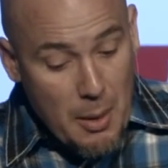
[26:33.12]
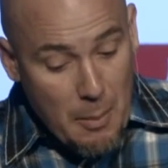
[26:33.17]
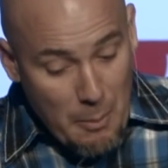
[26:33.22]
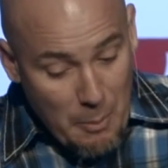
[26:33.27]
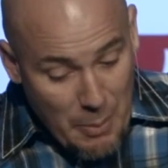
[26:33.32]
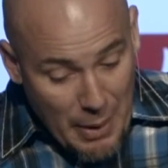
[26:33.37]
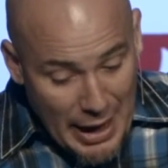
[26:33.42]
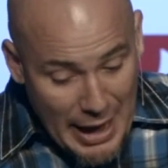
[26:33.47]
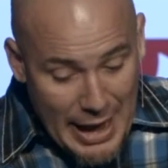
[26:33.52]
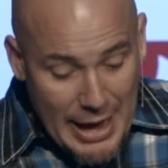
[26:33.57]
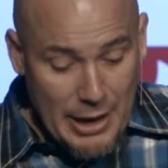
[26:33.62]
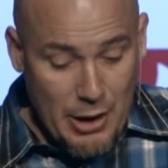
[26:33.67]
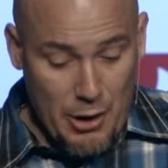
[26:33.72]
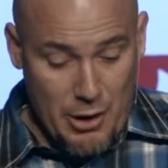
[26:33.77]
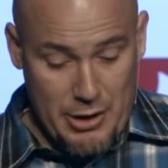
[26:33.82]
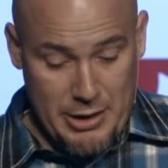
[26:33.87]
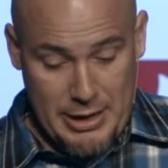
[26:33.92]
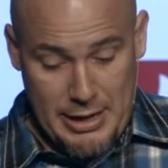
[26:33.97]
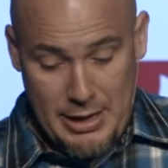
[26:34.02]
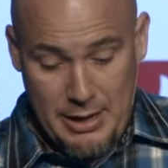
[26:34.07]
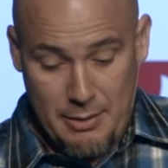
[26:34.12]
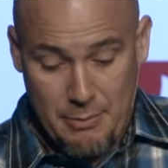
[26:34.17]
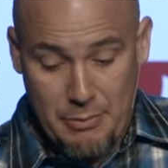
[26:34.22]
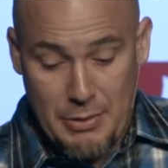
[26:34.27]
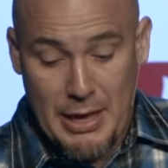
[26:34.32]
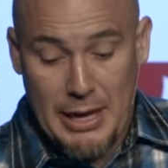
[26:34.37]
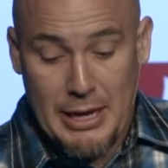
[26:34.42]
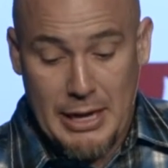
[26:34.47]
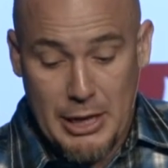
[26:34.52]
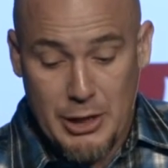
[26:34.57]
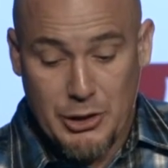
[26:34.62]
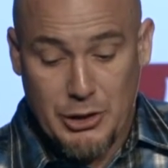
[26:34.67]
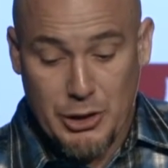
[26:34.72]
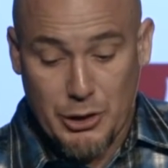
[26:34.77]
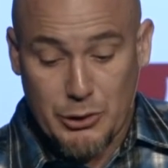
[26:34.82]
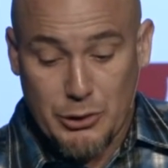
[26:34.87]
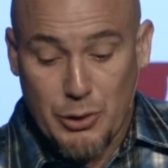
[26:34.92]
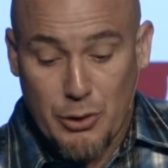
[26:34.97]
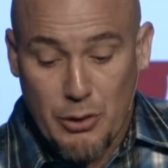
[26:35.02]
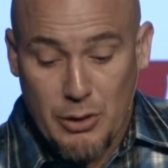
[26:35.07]
back on him. Then he
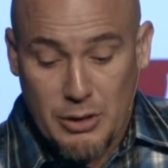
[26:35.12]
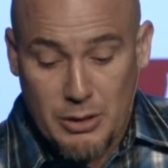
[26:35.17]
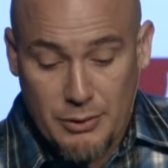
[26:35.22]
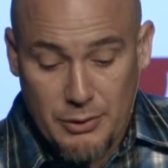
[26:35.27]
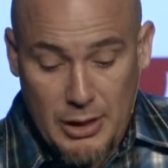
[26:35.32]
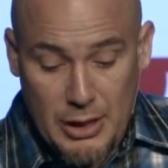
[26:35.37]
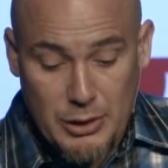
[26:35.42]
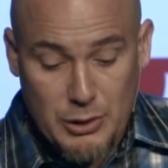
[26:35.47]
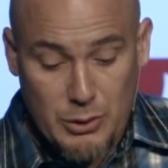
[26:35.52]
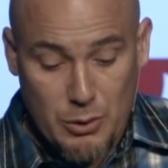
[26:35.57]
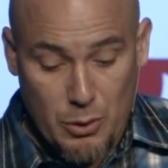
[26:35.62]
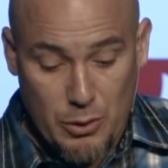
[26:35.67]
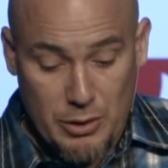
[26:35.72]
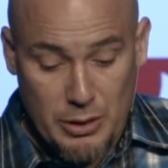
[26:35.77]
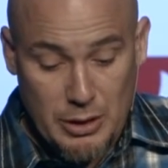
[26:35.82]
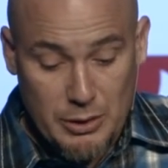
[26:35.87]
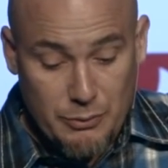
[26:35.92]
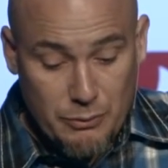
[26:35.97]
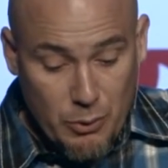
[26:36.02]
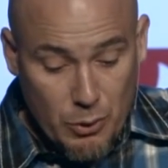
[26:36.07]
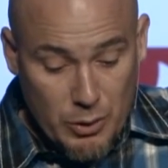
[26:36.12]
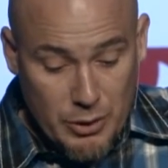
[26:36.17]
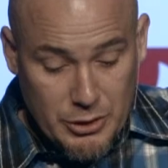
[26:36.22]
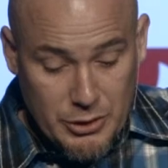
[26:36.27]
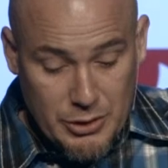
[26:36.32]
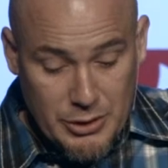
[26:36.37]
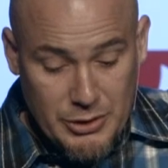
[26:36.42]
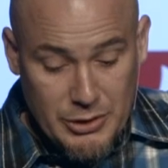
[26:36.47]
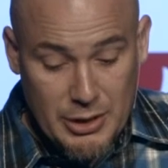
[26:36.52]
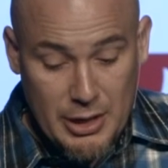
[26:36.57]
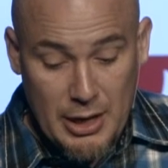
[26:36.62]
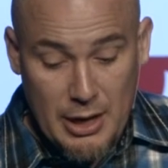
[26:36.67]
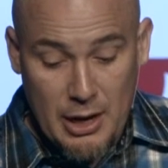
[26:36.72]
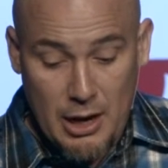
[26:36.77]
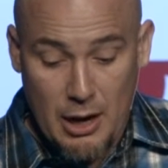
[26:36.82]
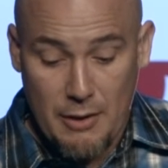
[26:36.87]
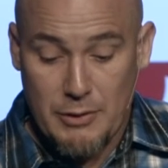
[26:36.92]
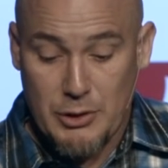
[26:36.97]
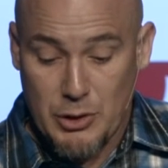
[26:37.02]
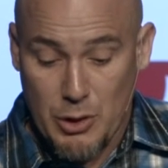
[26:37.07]
shall turn his face toward the fortress
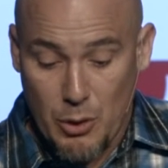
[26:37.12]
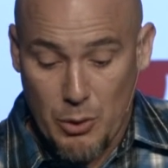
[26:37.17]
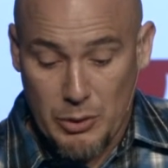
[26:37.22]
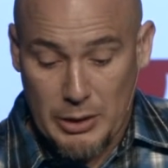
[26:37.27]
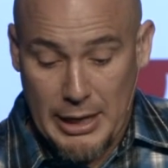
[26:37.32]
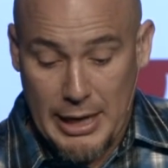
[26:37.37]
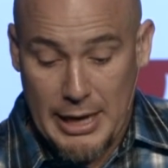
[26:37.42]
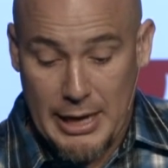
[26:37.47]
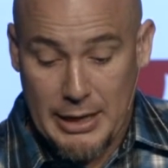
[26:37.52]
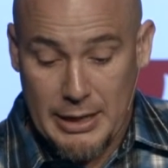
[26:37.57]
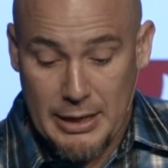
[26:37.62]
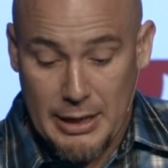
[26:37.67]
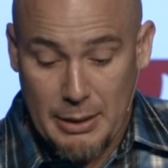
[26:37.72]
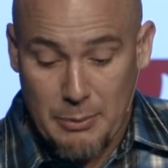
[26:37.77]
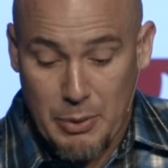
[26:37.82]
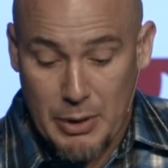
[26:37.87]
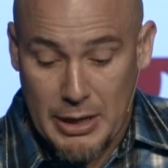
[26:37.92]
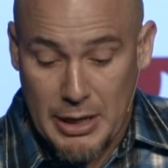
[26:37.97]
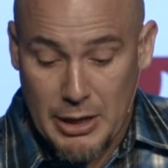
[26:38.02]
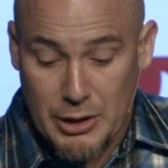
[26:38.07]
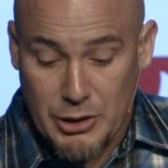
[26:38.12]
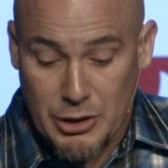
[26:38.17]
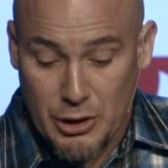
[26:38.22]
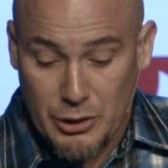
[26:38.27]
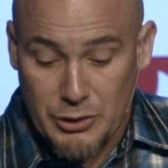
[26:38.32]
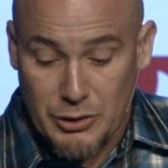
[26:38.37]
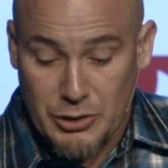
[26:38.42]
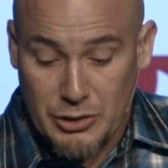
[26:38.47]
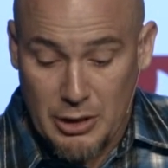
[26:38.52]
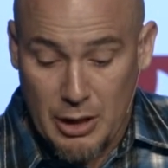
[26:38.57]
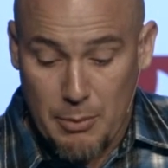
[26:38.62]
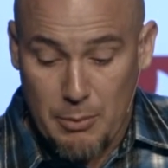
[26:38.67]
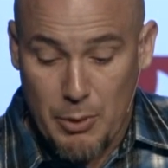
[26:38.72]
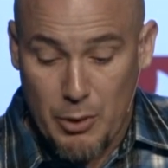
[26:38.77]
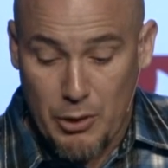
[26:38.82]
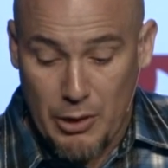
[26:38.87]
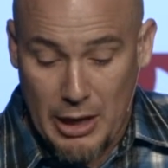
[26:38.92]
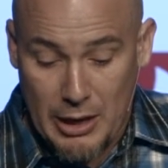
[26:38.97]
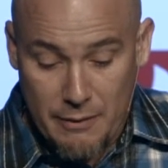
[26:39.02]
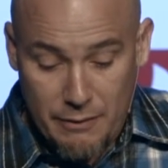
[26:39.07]
of his own land, but he shall
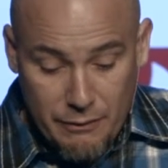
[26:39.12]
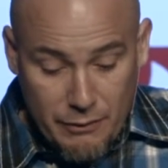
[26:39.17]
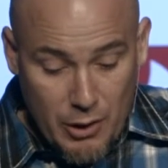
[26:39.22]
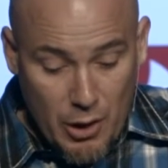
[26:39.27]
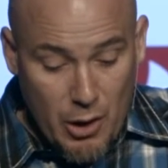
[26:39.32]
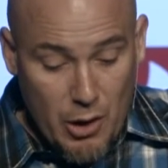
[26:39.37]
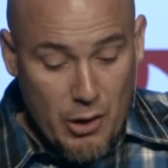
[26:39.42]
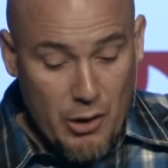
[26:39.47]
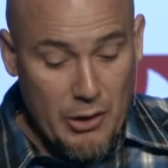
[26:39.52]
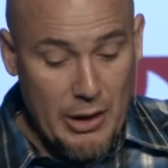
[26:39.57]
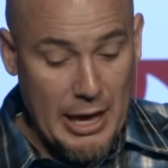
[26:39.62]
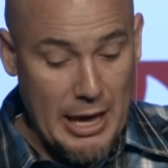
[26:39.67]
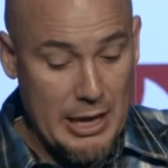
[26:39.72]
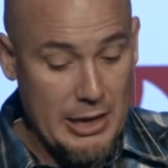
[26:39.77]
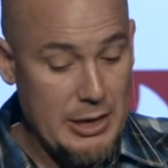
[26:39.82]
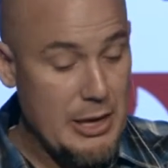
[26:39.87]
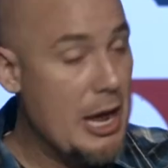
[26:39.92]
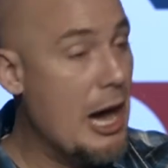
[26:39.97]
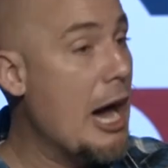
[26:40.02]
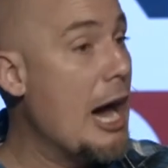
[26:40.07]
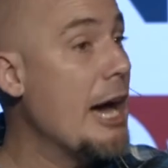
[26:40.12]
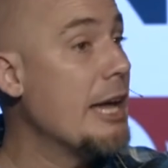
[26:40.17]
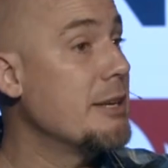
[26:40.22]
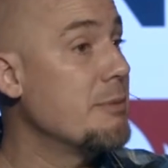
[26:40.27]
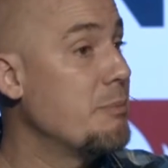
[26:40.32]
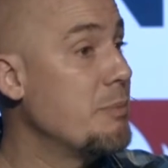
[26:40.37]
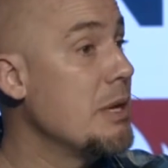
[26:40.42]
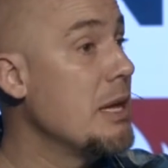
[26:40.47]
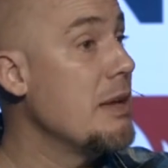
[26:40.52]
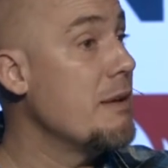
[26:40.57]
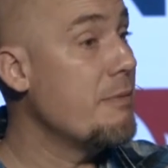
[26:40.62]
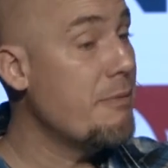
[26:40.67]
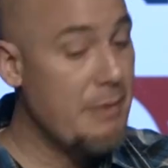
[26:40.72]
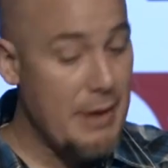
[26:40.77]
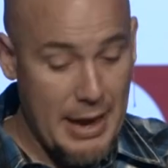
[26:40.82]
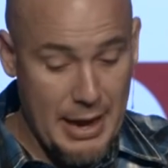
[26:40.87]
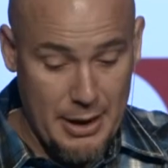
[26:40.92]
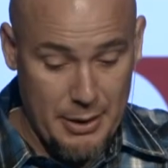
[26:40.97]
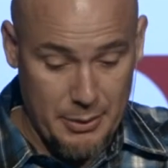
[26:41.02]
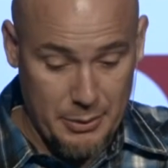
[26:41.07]
stumble and fall and not be
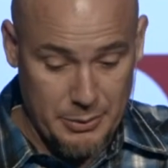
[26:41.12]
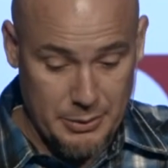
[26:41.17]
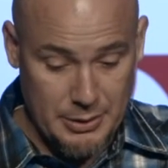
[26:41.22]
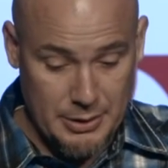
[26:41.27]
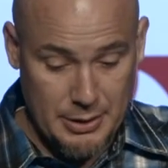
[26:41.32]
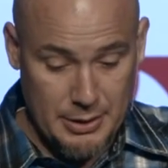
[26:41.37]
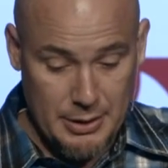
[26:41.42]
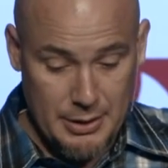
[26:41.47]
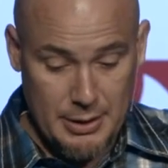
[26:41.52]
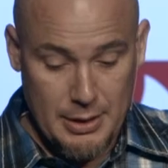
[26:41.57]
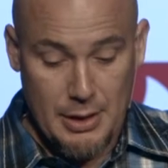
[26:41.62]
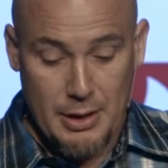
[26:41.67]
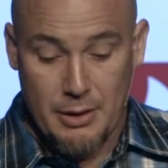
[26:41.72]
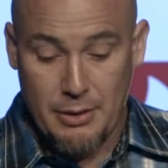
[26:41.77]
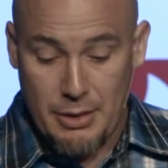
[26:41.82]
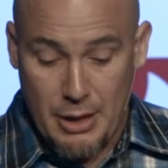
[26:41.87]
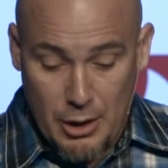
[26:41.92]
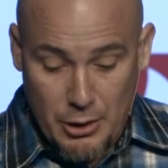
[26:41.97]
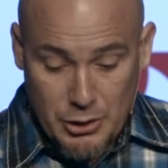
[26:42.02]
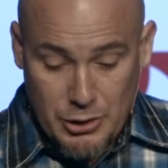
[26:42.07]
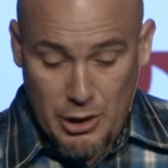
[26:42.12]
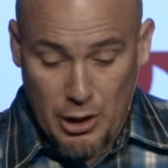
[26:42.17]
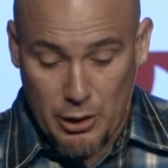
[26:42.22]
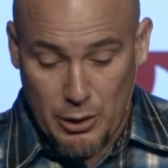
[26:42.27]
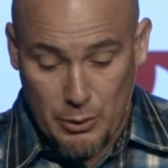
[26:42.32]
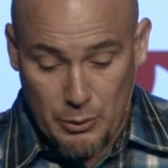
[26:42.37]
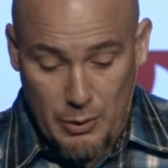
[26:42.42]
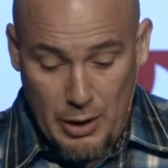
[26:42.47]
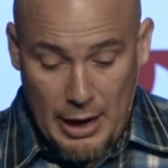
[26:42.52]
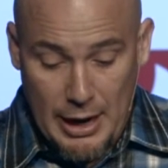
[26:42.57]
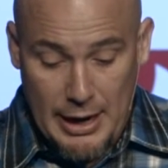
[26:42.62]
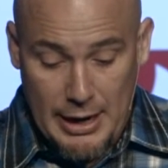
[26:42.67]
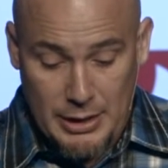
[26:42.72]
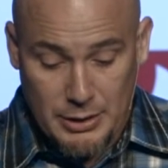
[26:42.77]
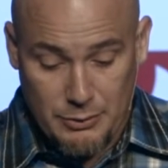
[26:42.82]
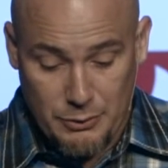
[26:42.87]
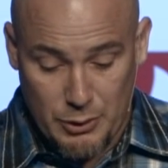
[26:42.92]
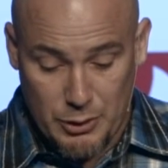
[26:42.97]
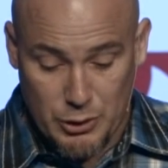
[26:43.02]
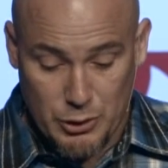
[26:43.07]
found. There shall
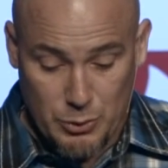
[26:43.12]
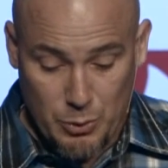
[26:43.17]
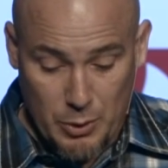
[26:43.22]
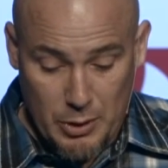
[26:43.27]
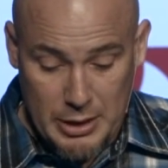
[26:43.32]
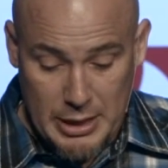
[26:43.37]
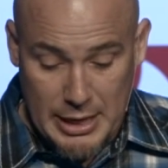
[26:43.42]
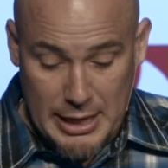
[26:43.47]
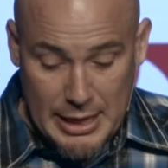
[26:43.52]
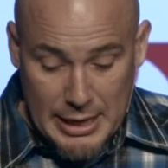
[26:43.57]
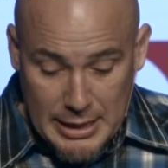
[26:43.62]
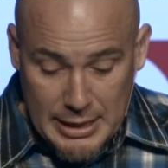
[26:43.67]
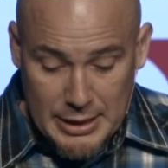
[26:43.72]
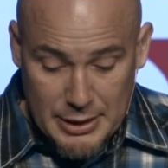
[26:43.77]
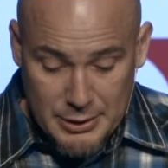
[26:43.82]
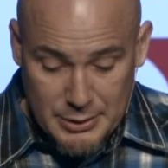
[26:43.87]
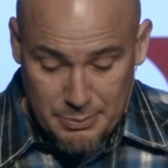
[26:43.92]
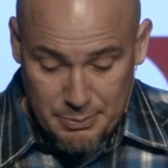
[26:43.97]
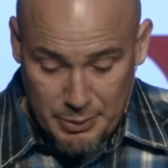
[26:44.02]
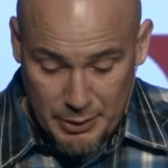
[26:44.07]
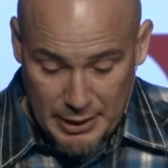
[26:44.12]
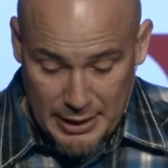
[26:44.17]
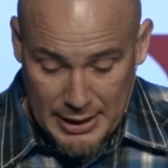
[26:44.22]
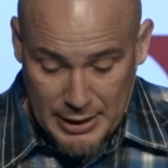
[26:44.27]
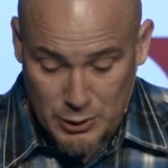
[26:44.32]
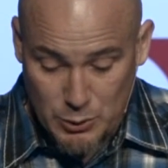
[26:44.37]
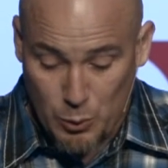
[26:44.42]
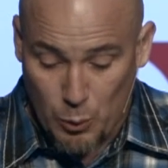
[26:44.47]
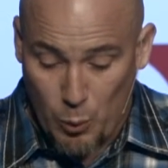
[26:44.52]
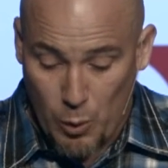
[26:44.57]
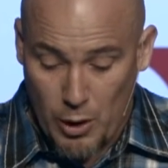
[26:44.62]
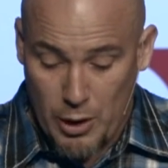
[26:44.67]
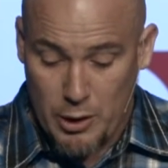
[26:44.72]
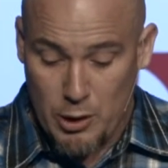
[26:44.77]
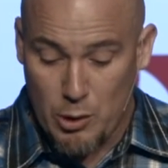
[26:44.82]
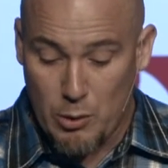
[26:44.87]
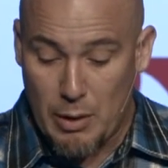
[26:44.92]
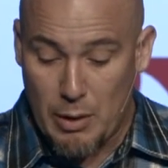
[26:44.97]
arise, verse 20, in his place one who